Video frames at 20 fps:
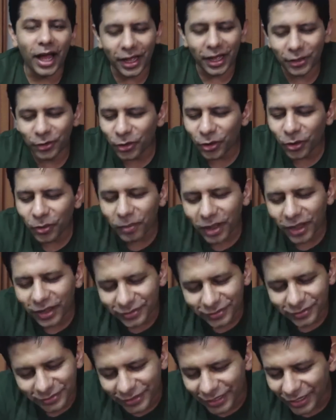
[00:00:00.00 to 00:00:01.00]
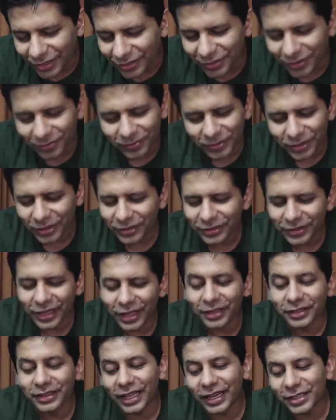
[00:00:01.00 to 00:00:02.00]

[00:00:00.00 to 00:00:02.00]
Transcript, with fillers: You know, there